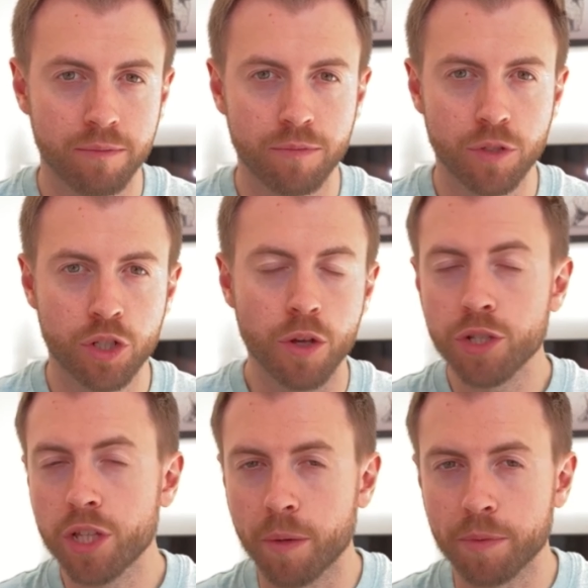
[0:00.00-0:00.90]
So those are
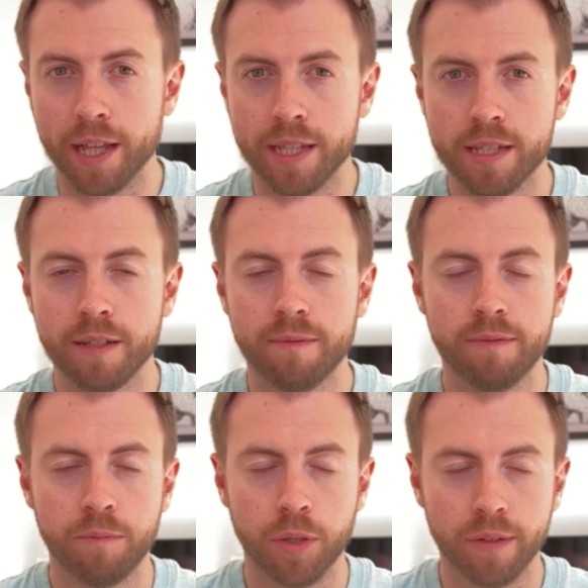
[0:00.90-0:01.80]
the upsides,
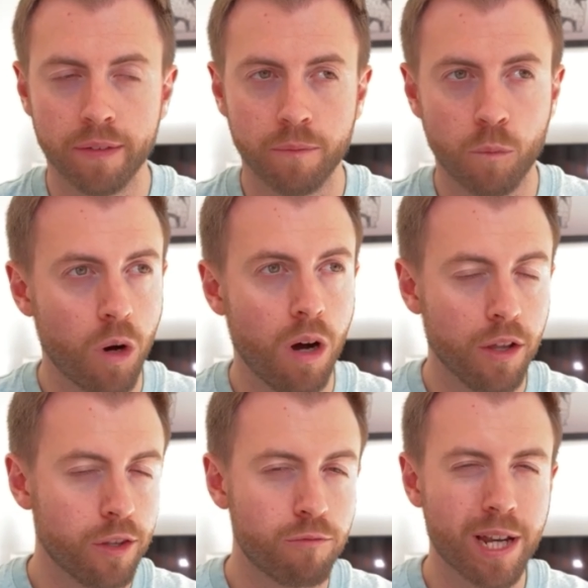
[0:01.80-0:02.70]
but what
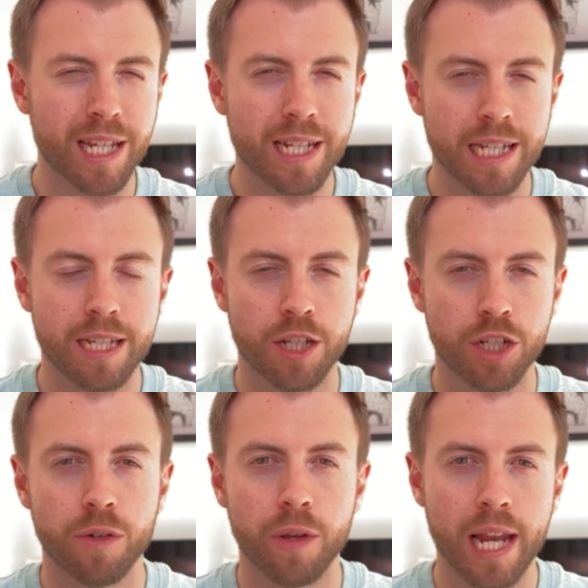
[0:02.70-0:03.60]
are the risks to
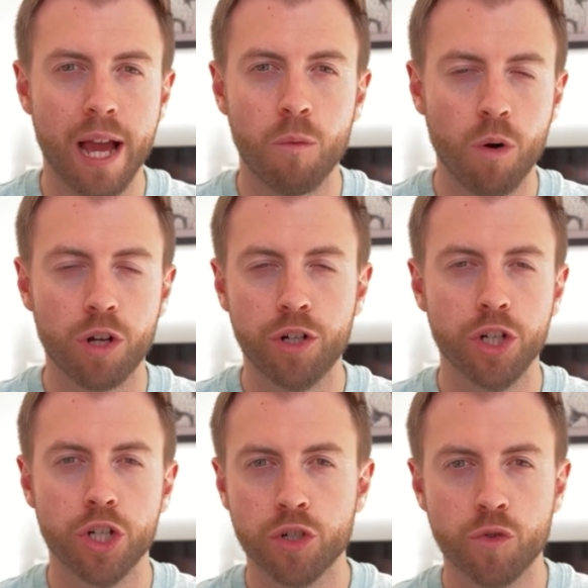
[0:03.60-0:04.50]
SUI now? What
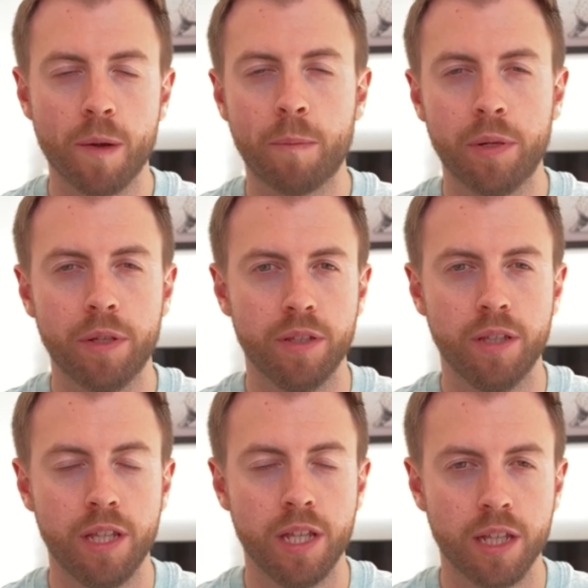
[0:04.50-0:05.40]
could strip
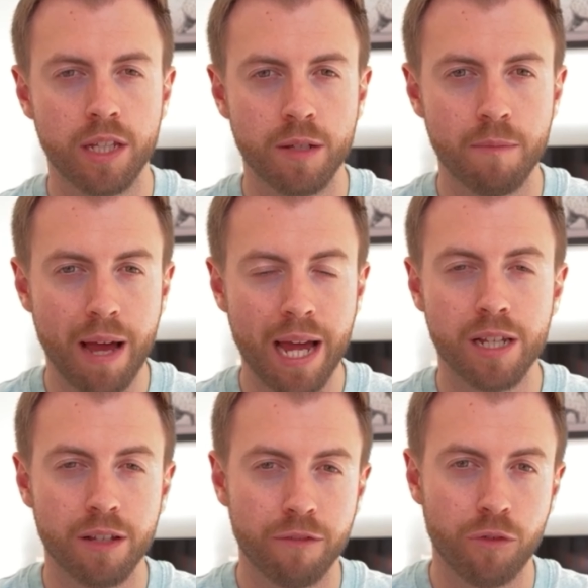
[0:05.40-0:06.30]
the
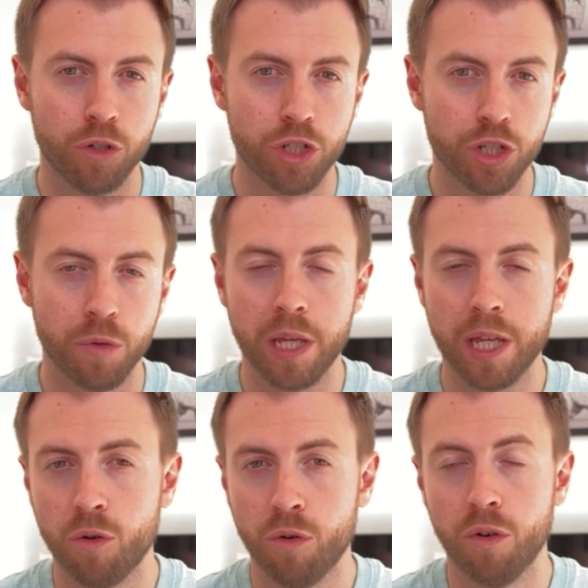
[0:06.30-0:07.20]
demand for SUI
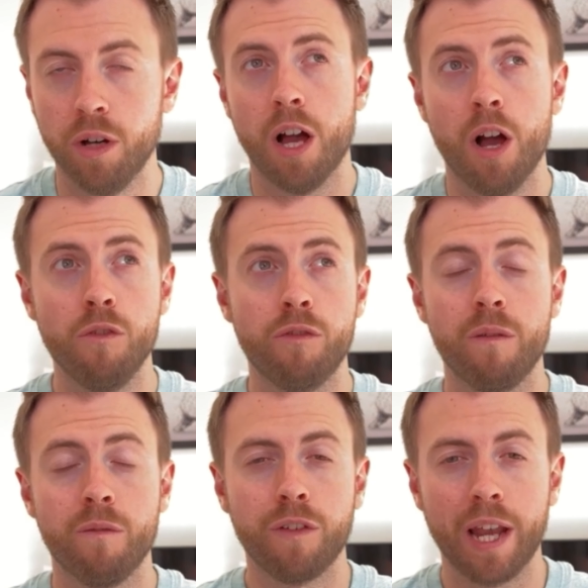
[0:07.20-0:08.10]
or
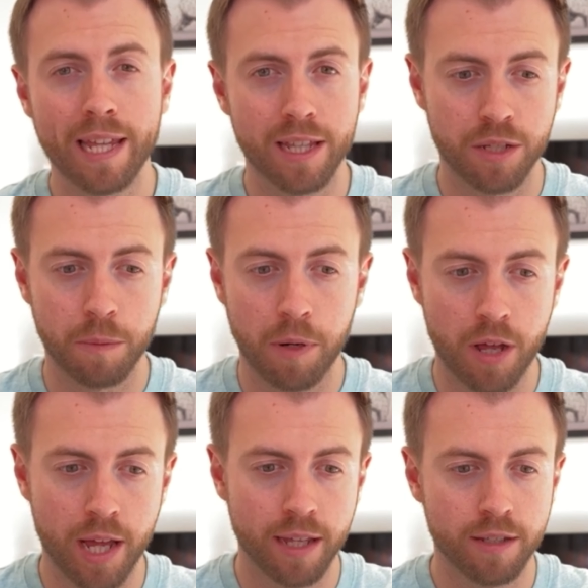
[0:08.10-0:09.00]
overinflate the
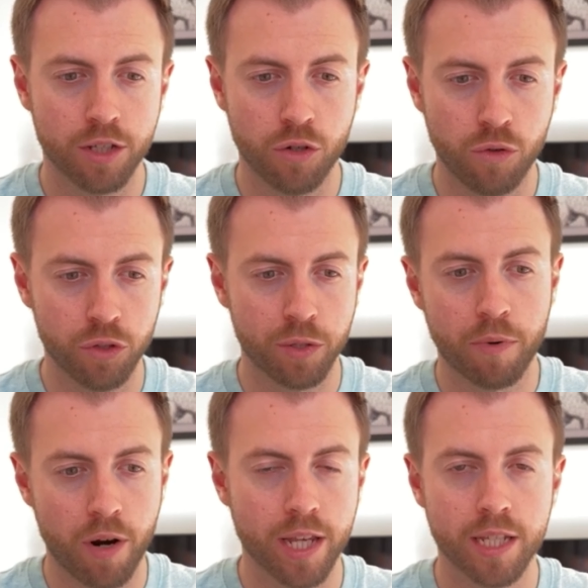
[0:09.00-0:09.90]
supply to cause a
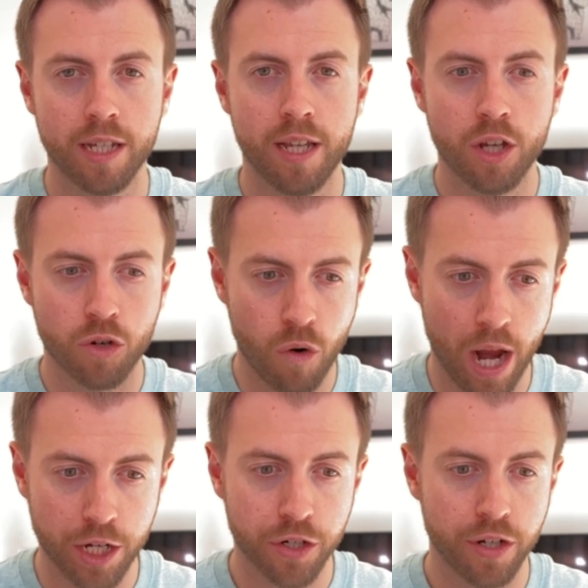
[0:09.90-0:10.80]
price
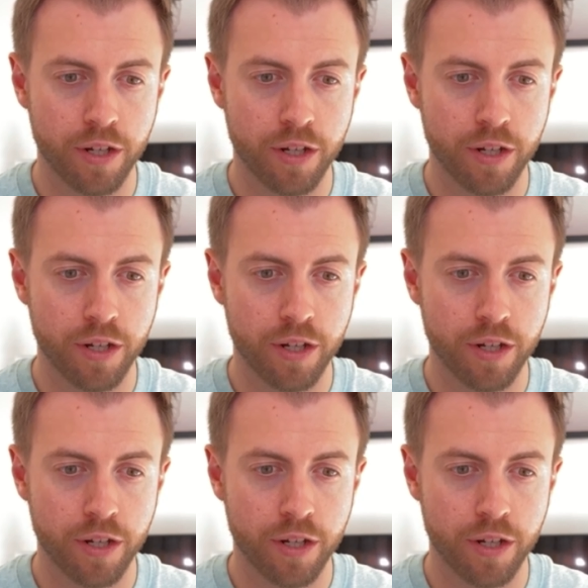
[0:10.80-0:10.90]
crash?